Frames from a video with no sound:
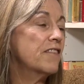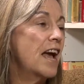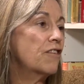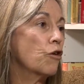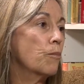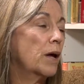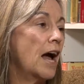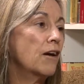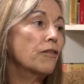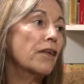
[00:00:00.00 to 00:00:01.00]
of nature, but
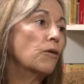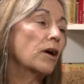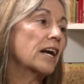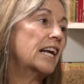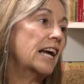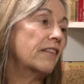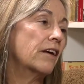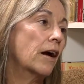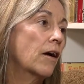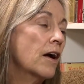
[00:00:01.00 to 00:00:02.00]
I don't think we're going to get
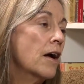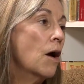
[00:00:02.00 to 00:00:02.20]
there